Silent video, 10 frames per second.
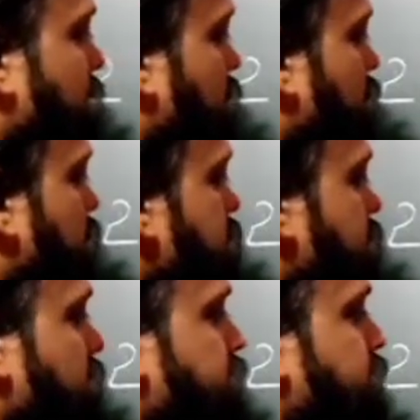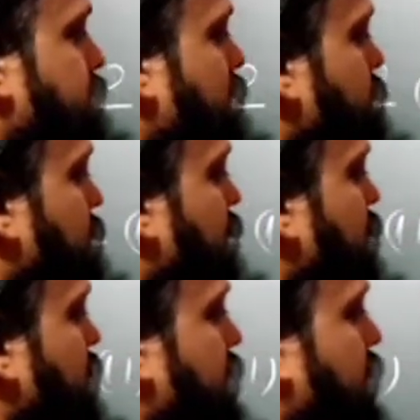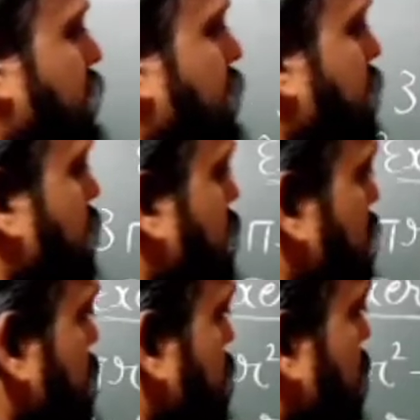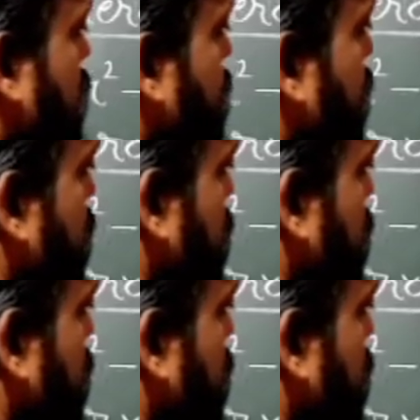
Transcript: In this case 3 pi and r. 3 pi and